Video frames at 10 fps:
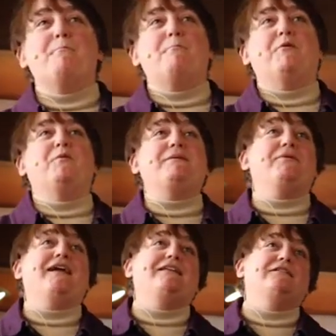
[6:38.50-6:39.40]
But we
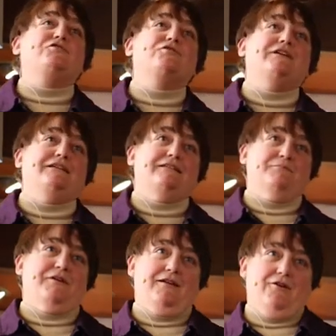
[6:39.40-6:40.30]
planted trees in
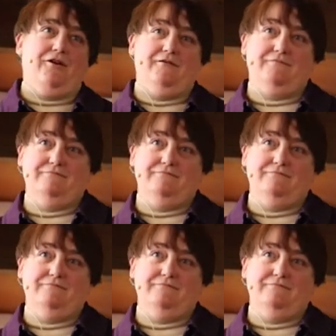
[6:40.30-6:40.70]
my yard.